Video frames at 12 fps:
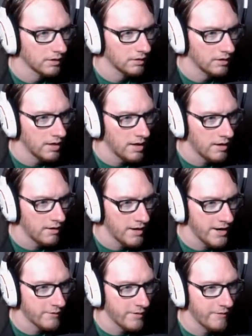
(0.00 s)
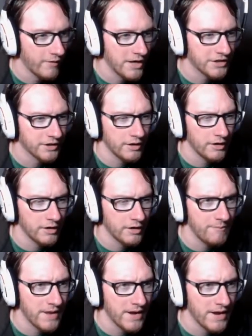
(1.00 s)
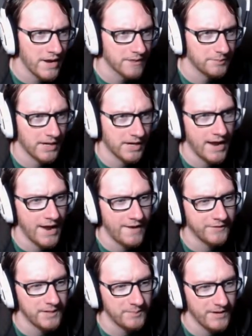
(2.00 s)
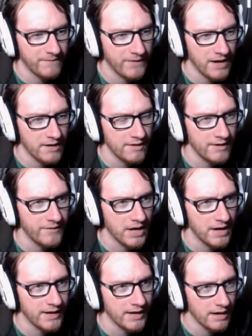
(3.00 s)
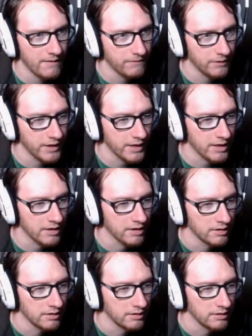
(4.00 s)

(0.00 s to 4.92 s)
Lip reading: Alright, we've reached the home base, but I have to be very, very careful here.